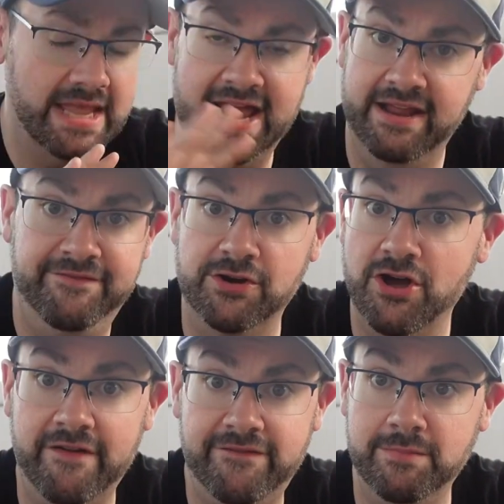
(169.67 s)
And if you're
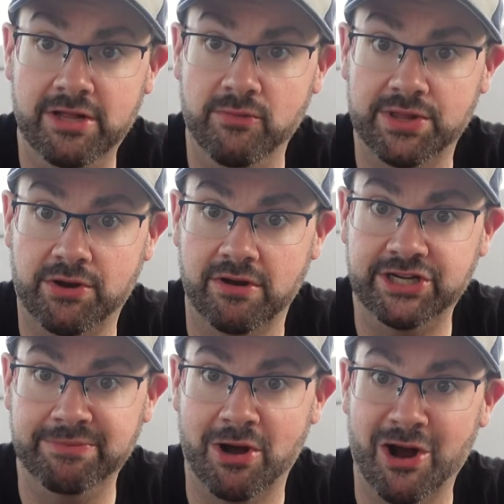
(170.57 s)
not familiar with the
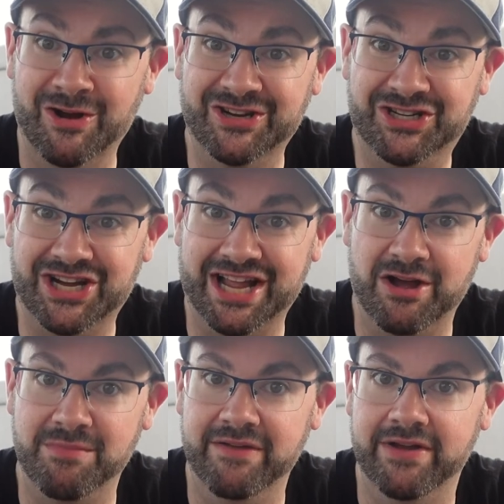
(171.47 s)
Crunchie bar, check
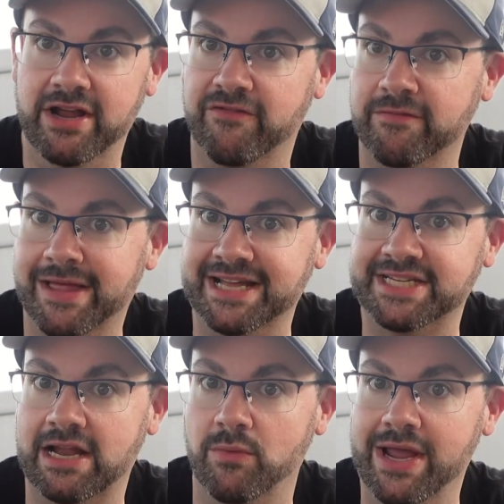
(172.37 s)
out my video from
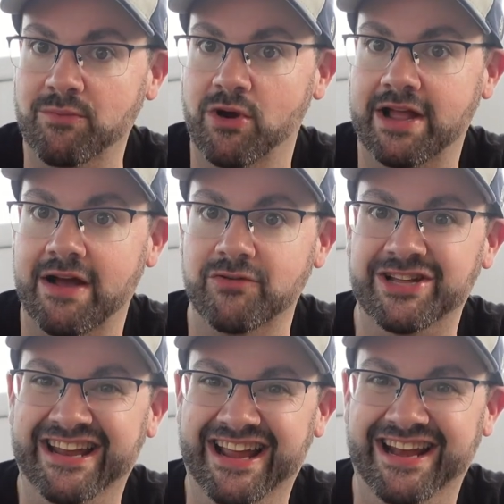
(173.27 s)
last Halloween where I
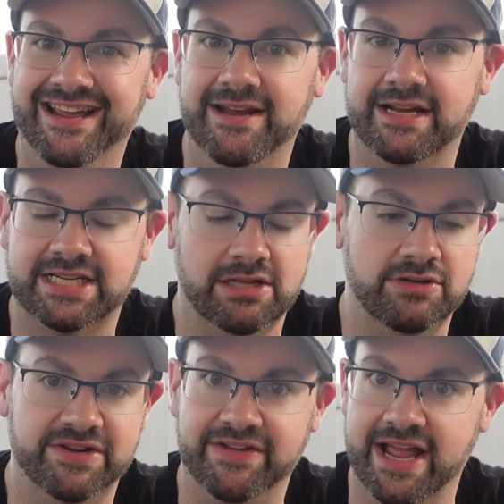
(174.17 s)
covered Canadian
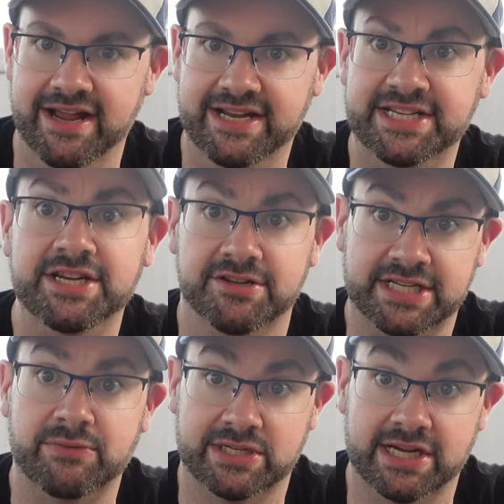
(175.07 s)
exclusive candies and you'll see what's